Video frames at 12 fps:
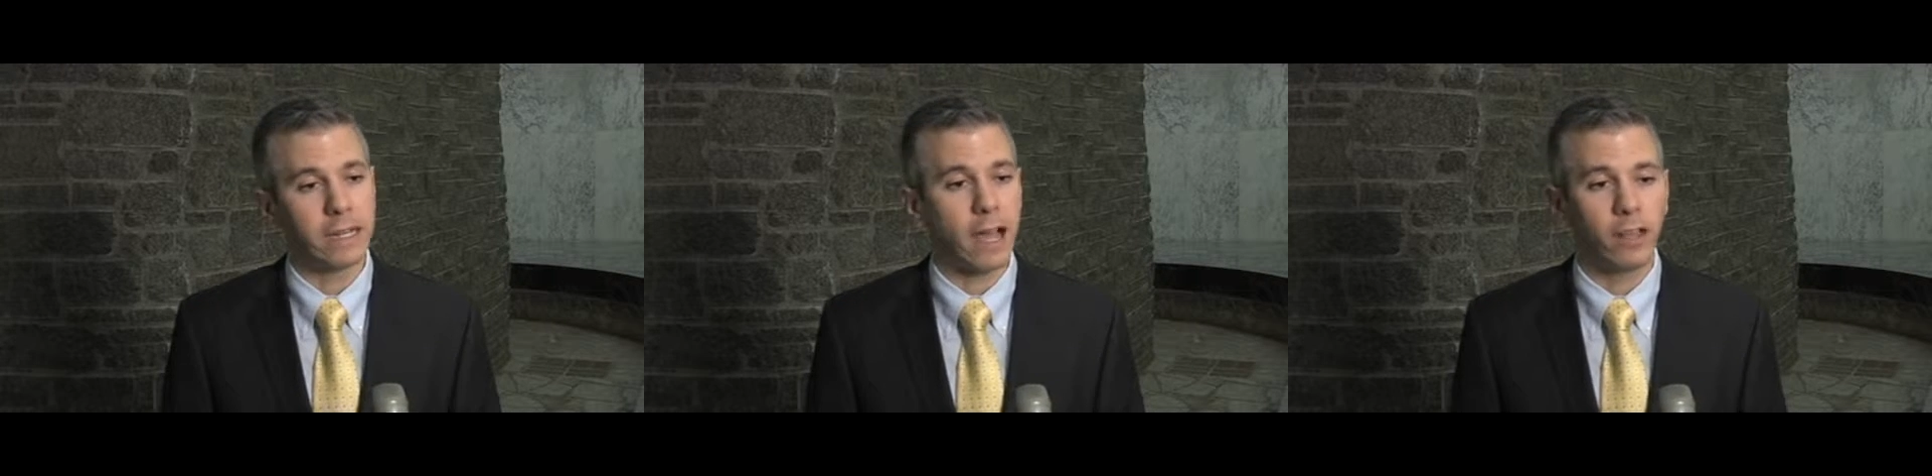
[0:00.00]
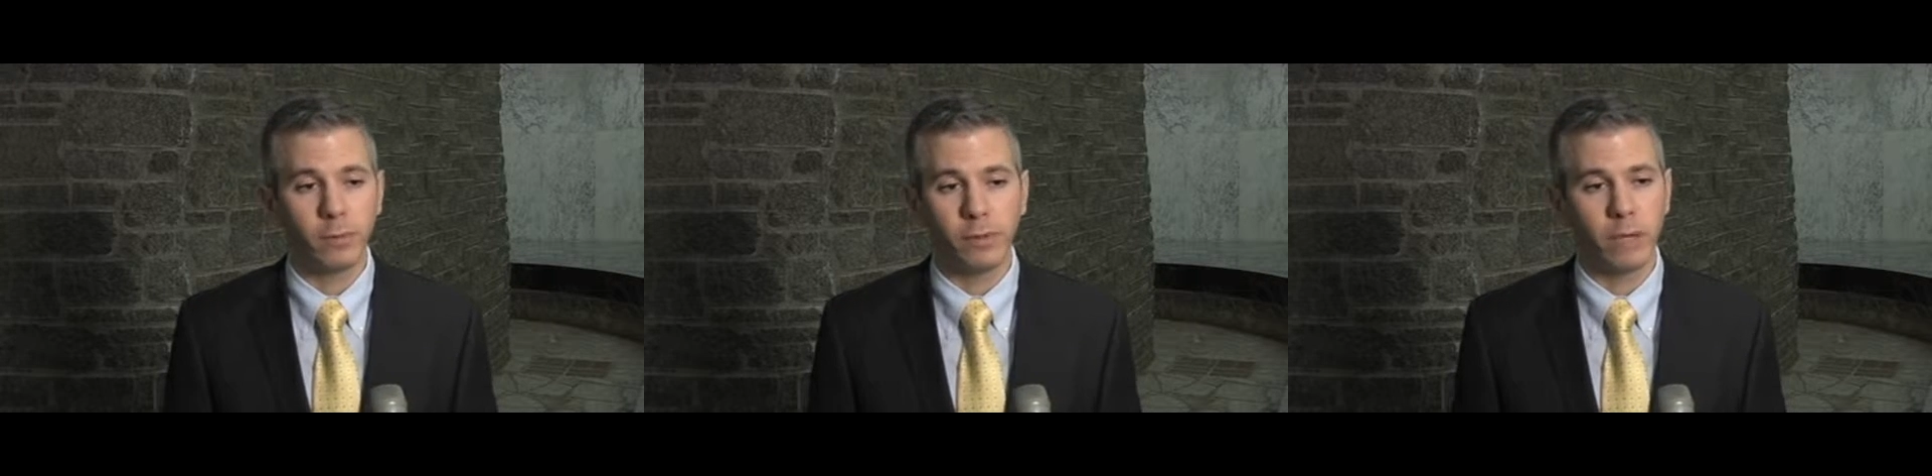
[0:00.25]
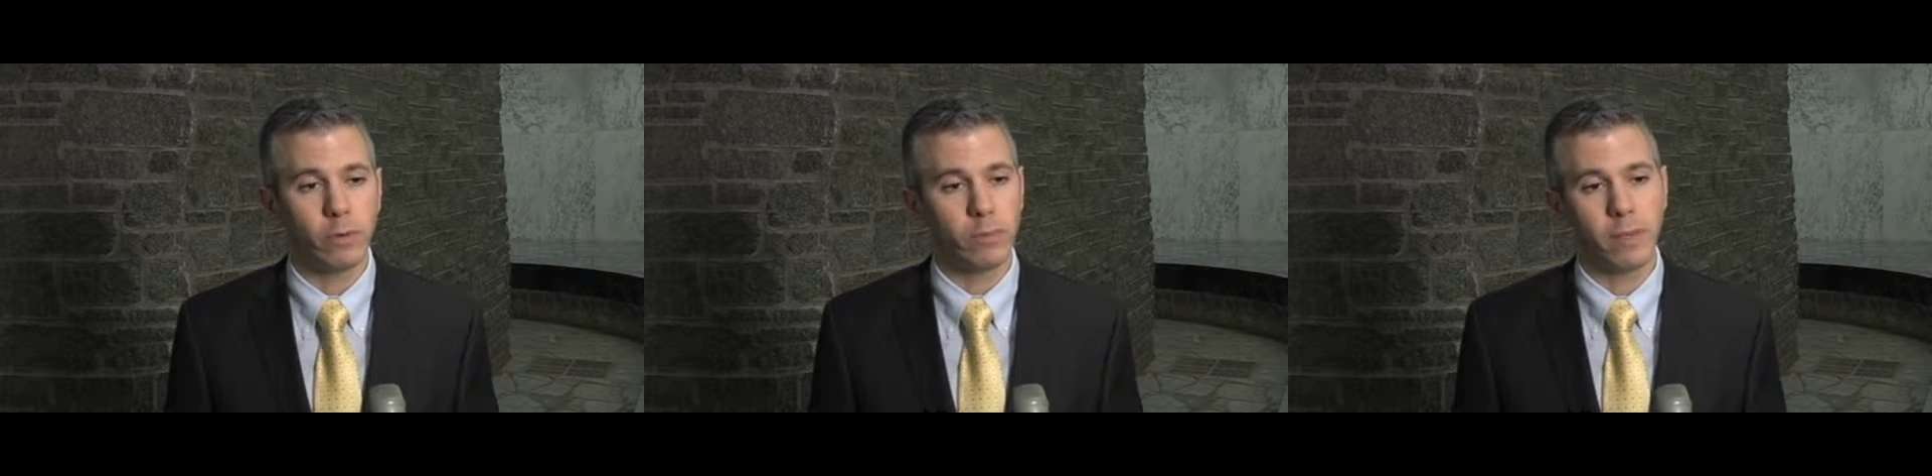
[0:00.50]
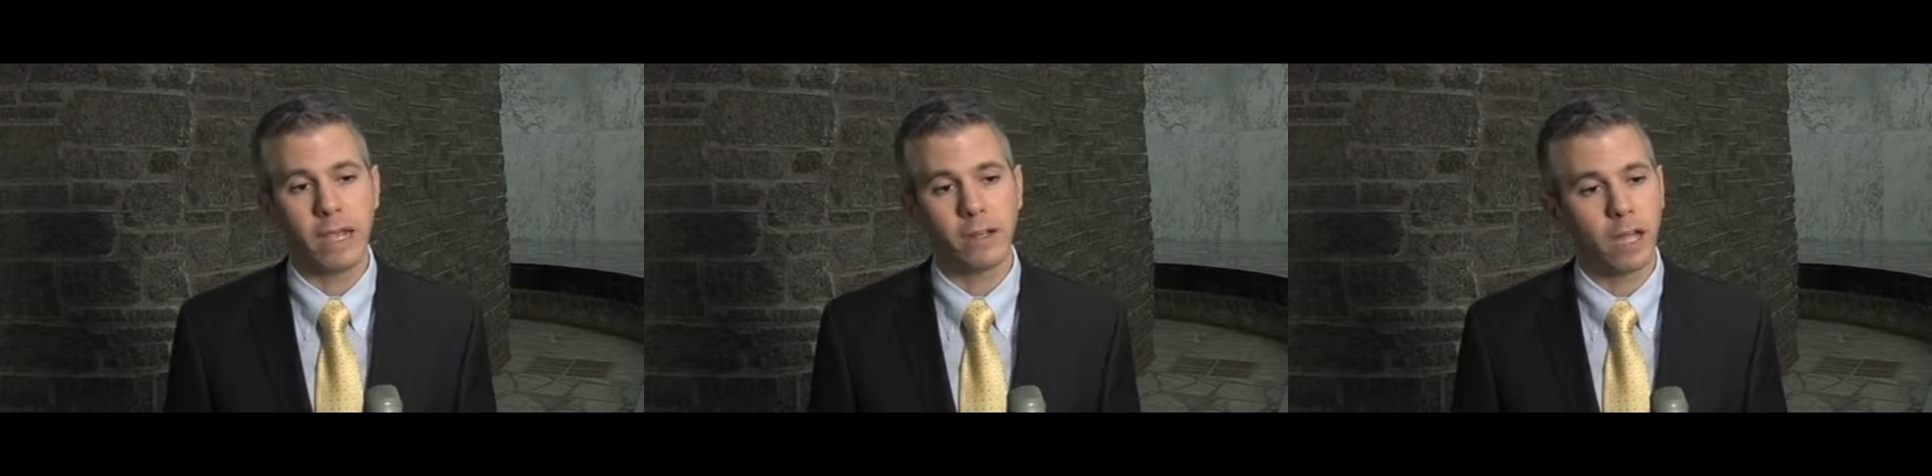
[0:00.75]
announcement that we
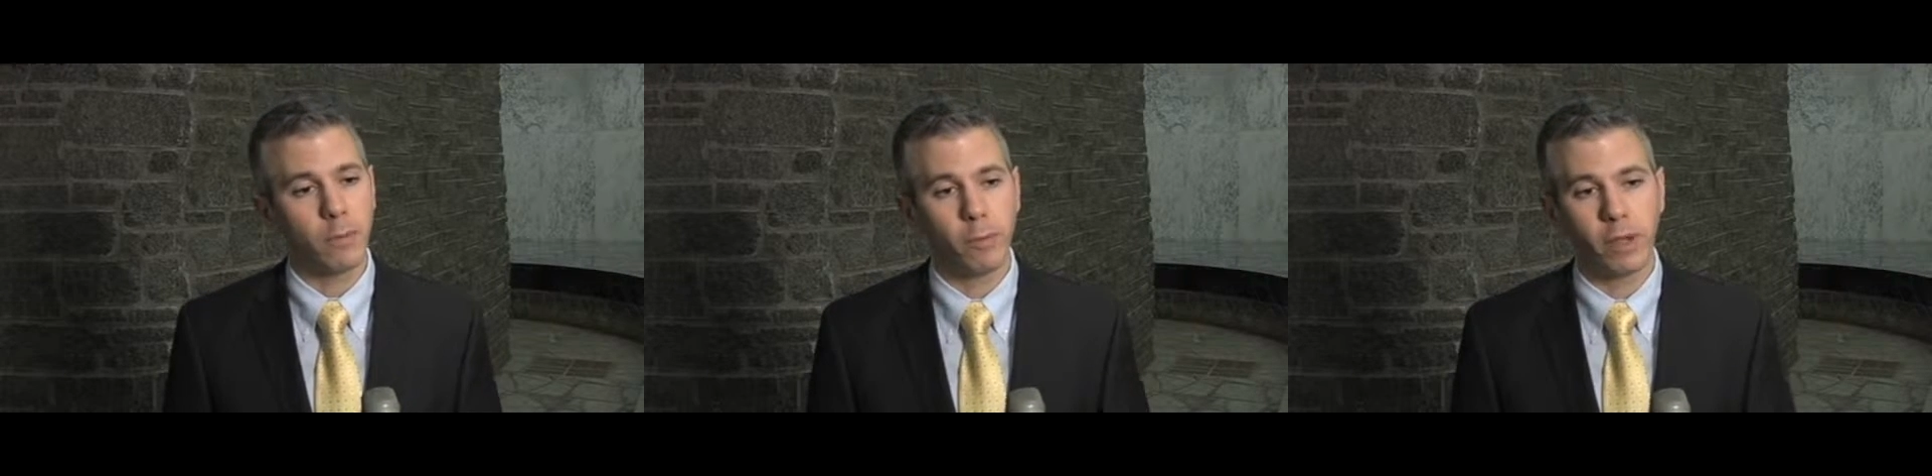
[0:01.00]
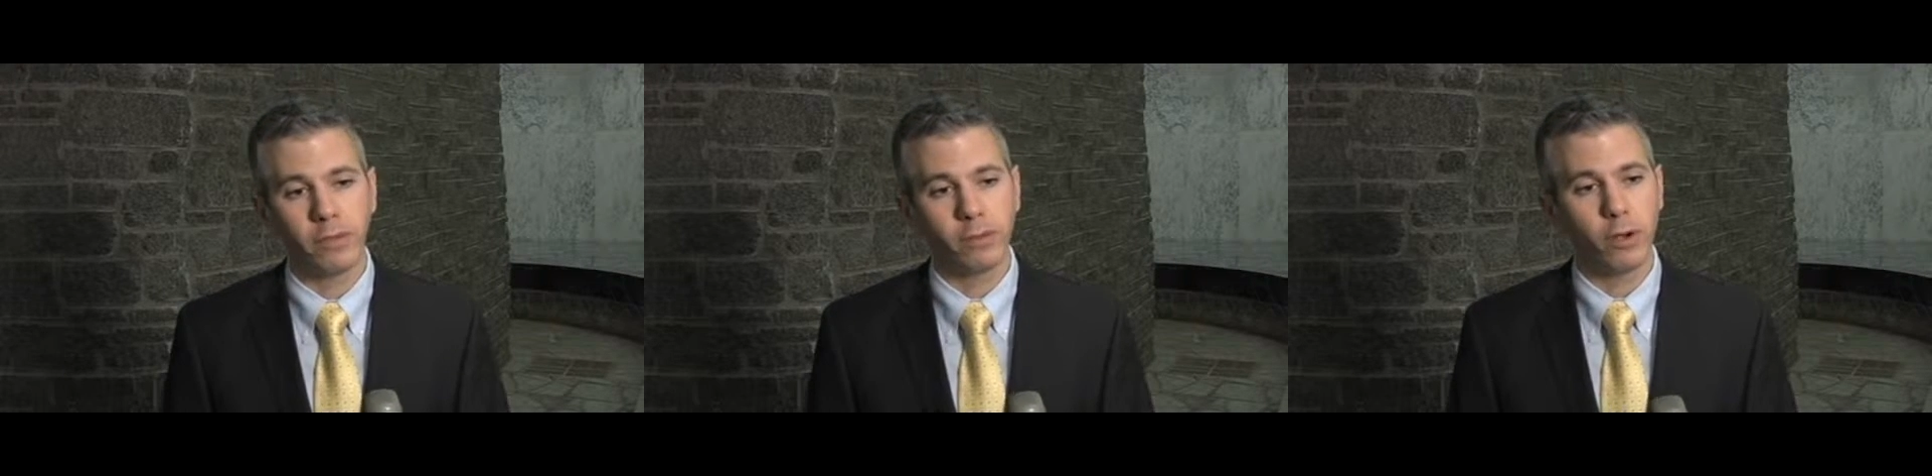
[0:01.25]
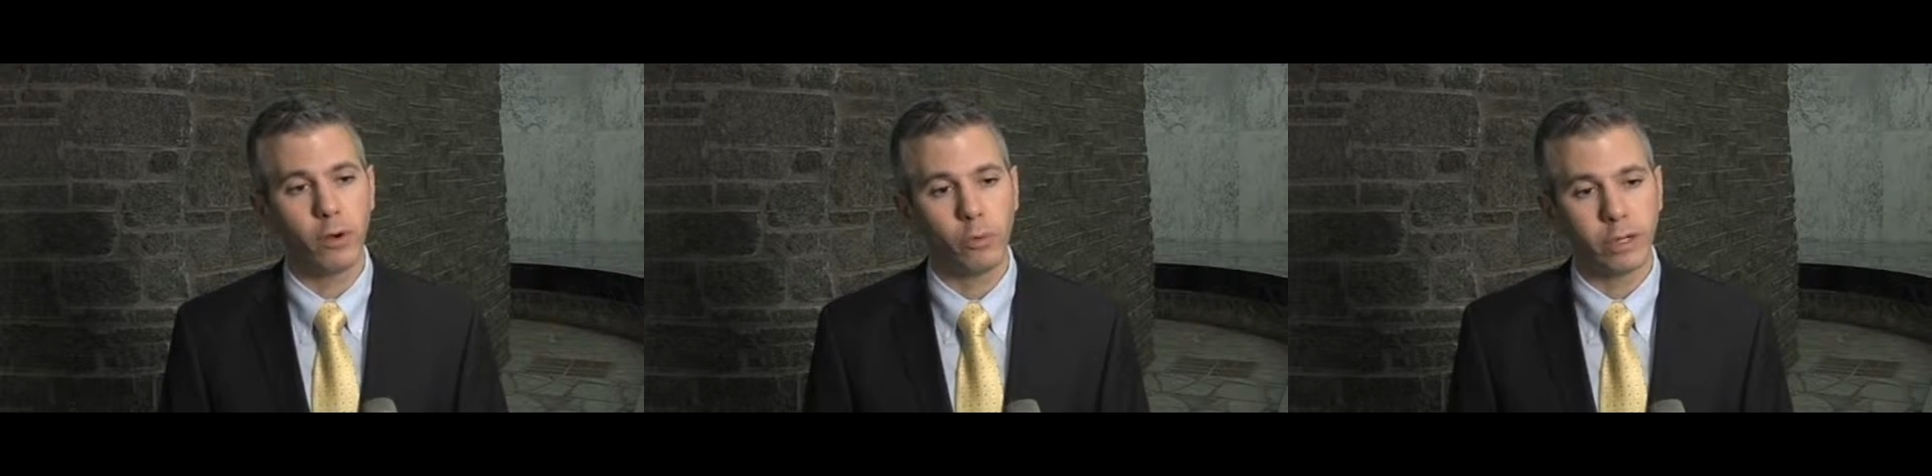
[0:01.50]
made a couple months ago